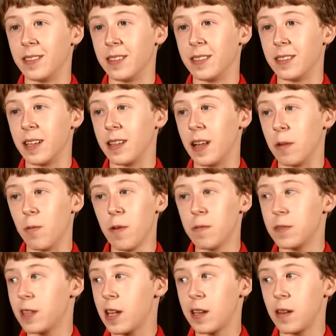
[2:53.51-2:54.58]
So they're like, what
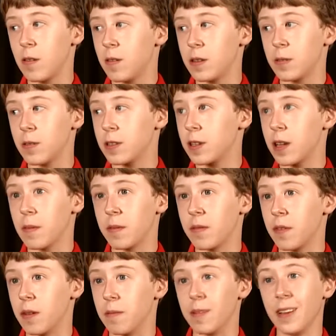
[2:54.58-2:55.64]
was that noise? Where's it coming
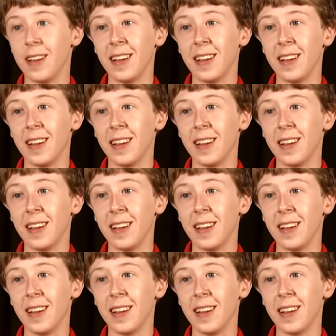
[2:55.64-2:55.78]
from?